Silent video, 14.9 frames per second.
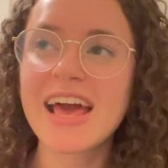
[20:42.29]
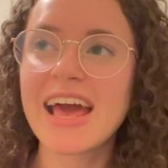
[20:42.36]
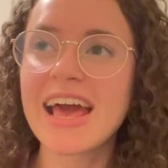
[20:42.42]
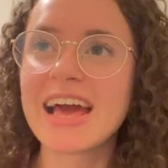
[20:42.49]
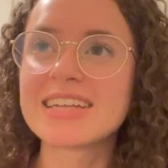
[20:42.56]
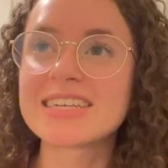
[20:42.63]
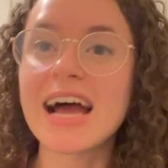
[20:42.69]

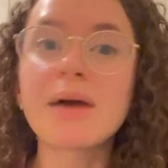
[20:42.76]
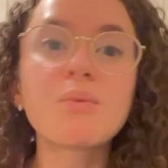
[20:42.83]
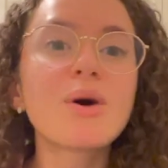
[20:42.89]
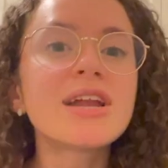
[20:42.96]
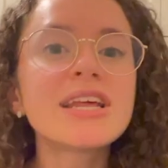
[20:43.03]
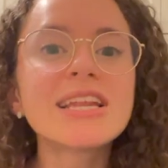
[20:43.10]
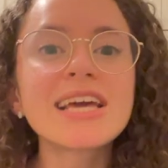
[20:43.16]
And I
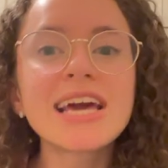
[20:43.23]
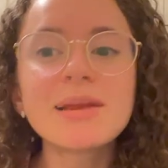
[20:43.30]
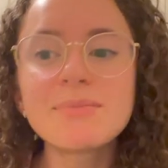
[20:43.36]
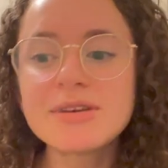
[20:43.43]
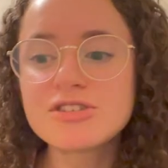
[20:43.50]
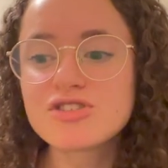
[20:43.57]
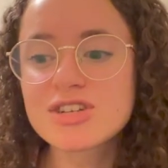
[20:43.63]
wanted to get a
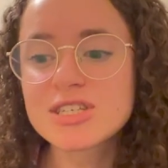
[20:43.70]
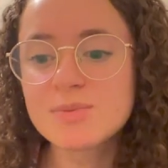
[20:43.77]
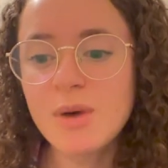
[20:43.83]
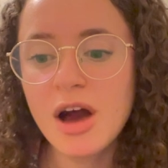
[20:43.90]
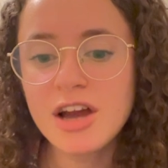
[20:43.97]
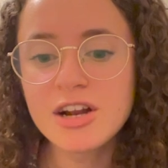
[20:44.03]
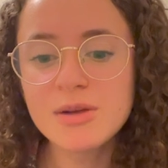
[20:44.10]
Beatrix
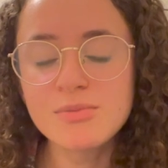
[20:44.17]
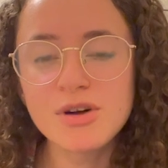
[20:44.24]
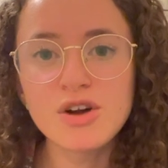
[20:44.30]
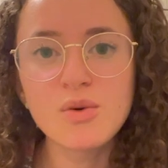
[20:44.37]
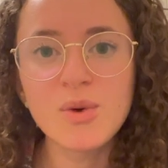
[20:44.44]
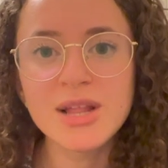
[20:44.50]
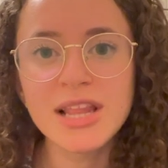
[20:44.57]
Potter
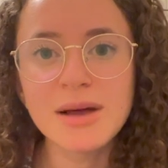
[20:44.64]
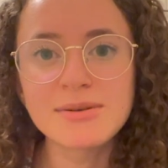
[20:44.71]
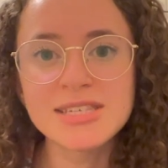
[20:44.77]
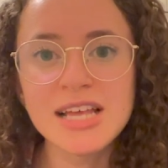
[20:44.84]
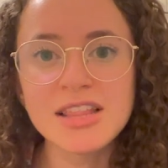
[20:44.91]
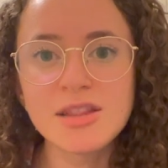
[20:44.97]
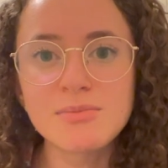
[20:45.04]
book while I
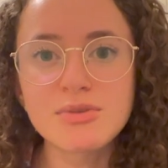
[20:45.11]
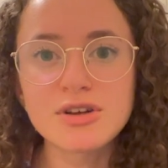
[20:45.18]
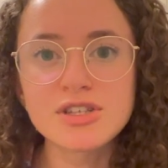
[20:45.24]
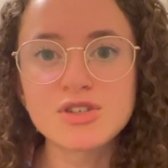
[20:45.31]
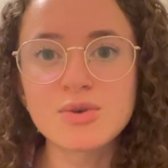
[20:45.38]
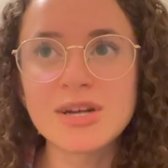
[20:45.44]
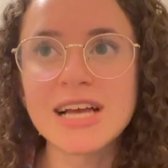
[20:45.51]
was at the
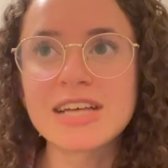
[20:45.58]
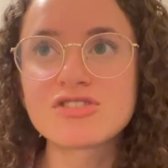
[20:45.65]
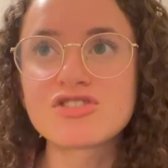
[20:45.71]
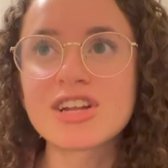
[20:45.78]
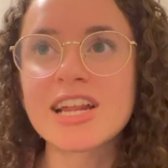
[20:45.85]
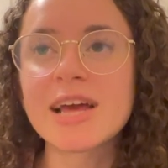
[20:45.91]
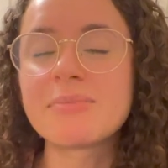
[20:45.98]
bookstore
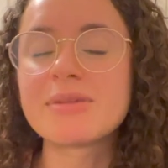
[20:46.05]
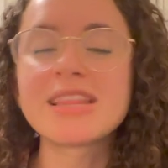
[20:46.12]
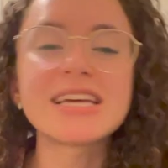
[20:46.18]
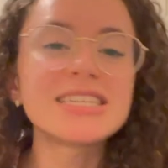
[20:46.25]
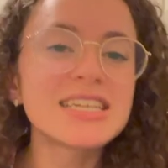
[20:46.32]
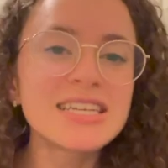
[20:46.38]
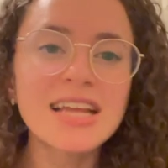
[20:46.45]
yesterday, but
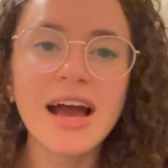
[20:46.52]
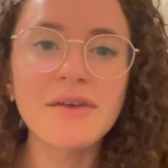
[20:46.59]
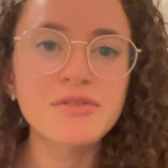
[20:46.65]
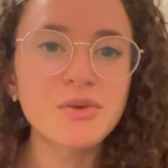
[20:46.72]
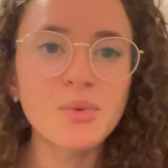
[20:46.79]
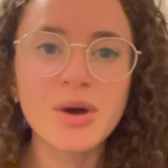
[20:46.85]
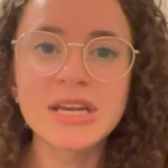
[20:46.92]
they didn't have
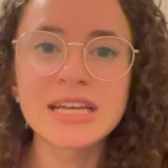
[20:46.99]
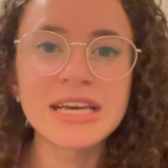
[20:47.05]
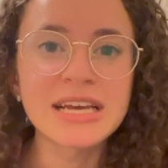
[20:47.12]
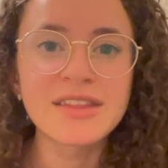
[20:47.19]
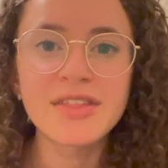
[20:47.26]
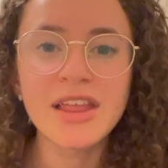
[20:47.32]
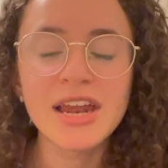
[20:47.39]
the one
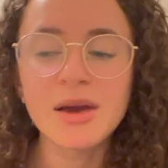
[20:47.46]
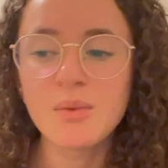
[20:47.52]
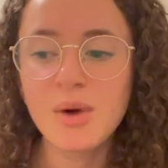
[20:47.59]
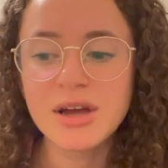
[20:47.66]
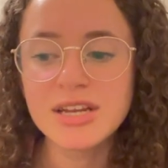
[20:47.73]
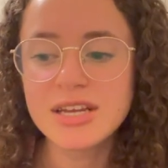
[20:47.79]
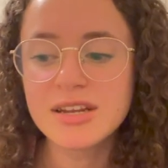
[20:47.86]
in that I
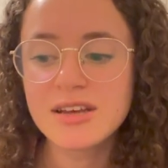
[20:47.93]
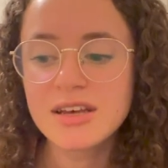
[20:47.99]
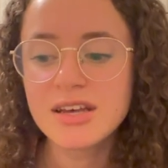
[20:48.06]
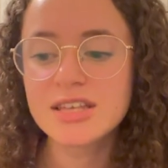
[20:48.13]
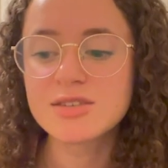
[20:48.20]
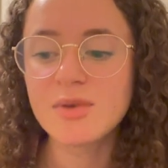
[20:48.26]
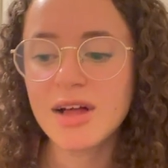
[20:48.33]
wanted,
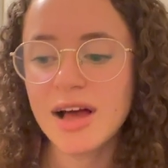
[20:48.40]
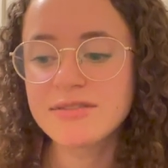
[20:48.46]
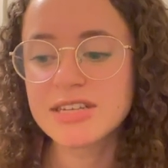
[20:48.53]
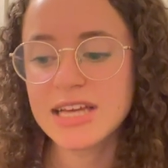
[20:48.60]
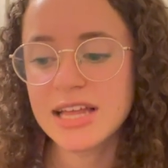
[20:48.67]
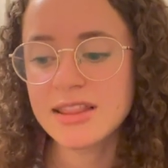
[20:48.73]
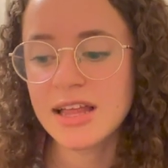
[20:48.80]
so I'll have
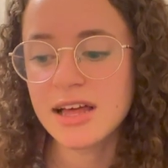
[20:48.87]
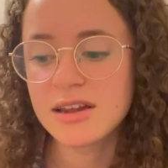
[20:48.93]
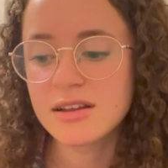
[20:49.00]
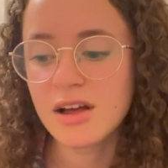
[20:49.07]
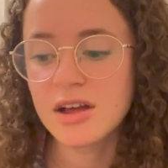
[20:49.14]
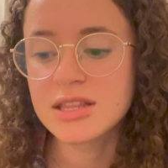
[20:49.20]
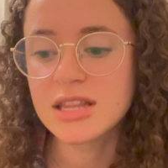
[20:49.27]
to get that
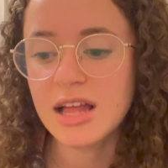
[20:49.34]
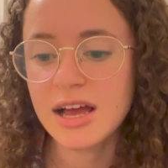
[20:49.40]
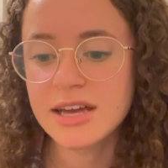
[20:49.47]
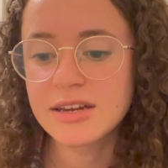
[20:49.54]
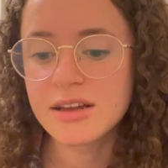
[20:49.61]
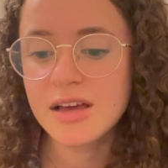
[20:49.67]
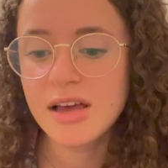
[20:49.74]

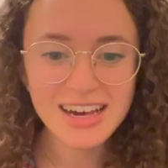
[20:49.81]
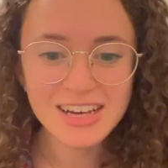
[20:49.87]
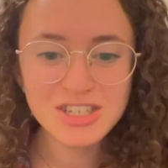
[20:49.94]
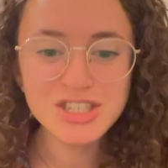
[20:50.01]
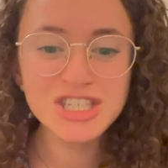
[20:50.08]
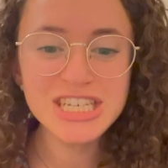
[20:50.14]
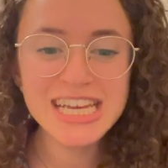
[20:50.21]
online.
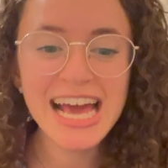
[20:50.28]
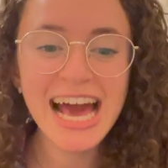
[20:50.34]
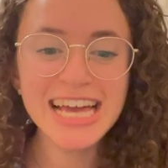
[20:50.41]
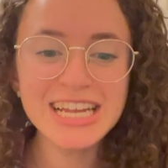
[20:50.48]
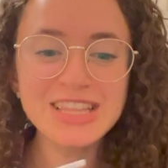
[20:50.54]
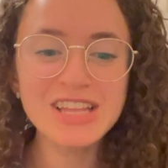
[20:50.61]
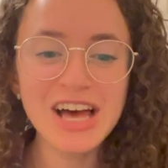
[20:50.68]
She
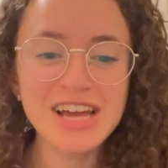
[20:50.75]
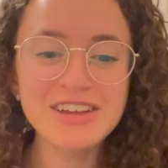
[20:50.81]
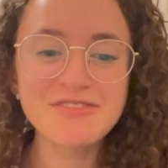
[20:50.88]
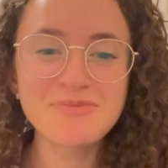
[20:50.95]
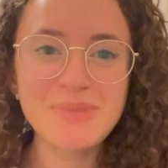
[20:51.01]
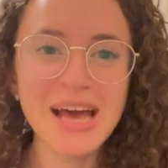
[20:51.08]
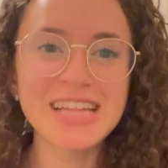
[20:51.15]
had a lot
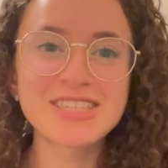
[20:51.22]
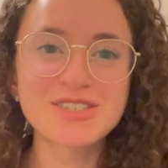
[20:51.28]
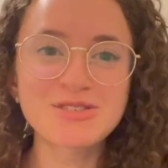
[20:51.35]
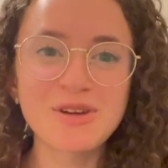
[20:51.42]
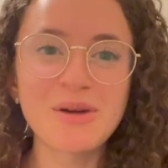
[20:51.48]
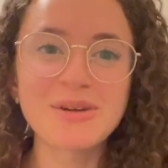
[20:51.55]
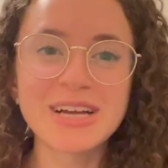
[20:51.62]
of pets
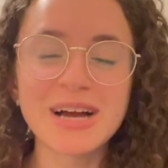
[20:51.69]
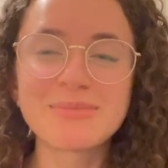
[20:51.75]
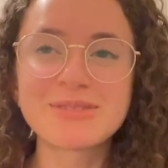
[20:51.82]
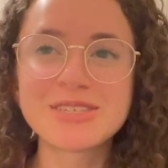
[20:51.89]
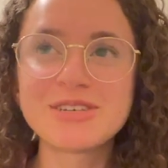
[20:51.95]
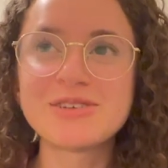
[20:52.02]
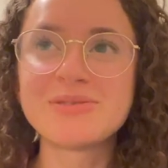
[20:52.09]
growing up
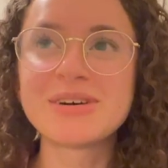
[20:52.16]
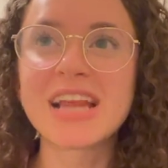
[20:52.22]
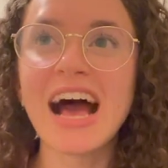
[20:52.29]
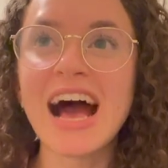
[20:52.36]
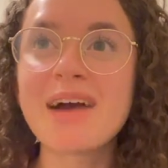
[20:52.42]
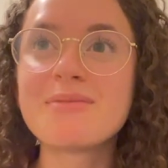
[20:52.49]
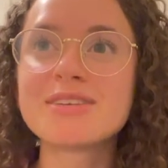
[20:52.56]
too, and
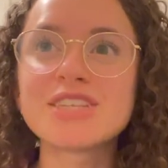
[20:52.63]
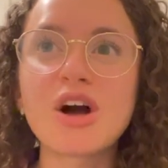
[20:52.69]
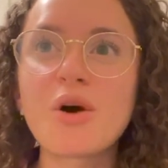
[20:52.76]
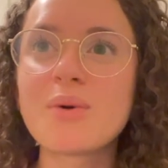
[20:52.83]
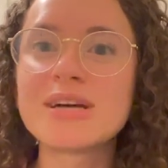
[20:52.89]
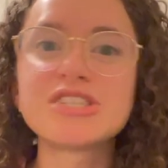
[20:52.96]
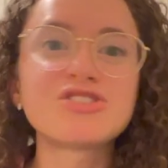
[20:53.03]
I was
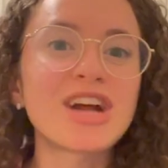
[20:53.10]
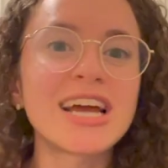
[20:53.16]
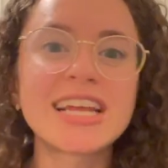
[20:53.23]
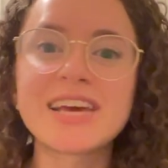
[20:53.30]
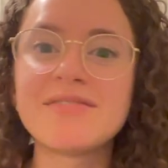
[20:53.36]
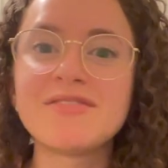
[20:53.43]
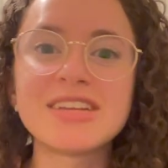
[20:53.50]
always trying
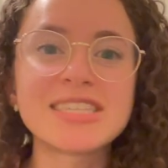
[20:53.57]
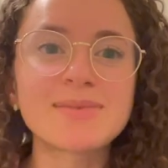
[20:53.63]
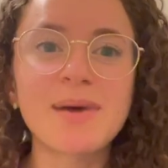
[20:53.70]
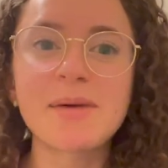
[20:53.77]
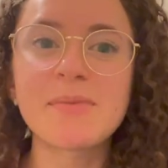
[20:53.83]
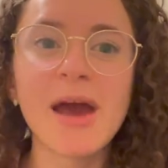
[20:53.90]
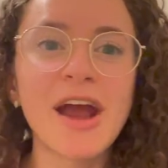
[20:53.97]
to convince
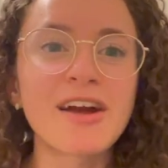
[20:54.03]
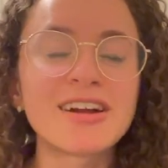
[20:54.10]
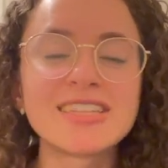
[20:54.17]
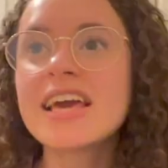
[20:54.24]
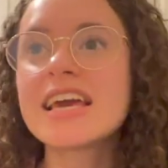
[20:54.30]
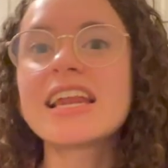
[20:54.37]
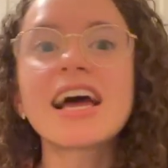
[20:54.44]
my
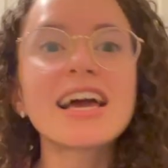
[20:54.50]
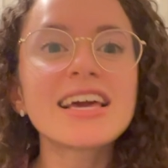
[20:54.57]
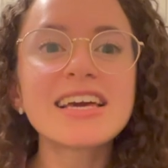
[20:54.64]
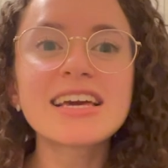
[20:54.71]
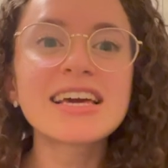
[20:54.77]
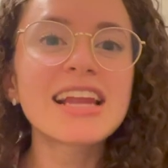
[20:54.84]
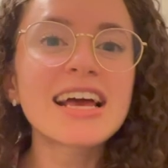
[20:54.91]
parents, can
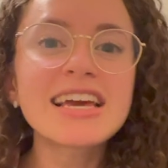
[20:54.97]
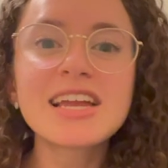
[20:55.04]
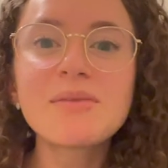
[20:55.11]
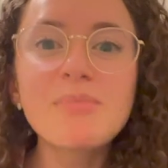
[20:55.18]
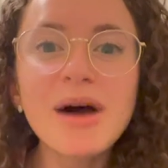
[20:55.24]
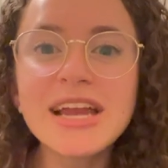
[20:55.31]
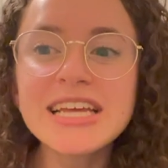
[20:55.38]
I, can I get
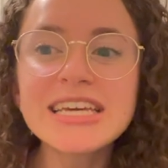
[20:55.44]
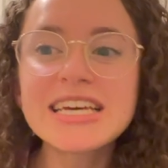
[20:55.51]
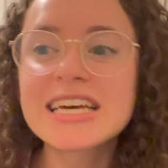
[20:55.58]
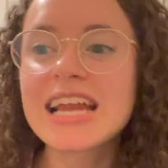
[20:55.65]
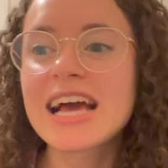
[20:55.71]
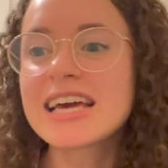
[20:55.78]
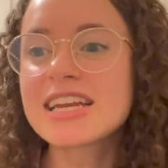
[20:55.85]
a bunny?
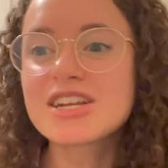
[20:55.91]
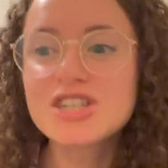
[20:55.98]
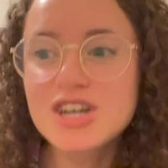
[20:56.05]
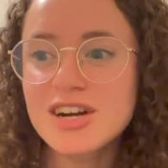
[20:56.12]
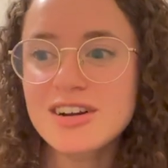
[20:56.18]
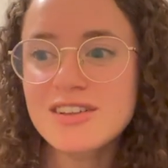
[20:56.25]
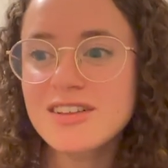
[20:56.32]
Can I get a
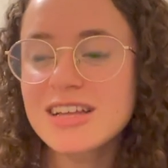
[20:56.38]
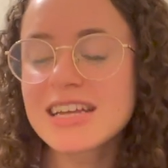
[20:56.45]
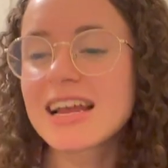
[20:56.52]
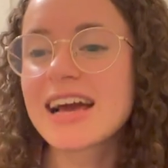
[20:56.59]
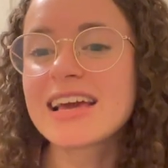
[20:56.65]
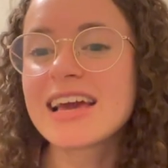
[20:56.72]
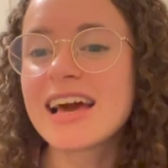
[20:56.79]
turtle? Can
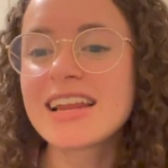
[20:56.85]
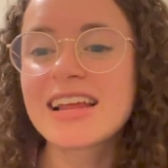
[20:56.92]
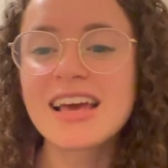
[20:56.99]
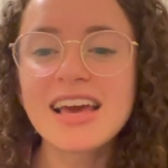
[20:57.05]
I get...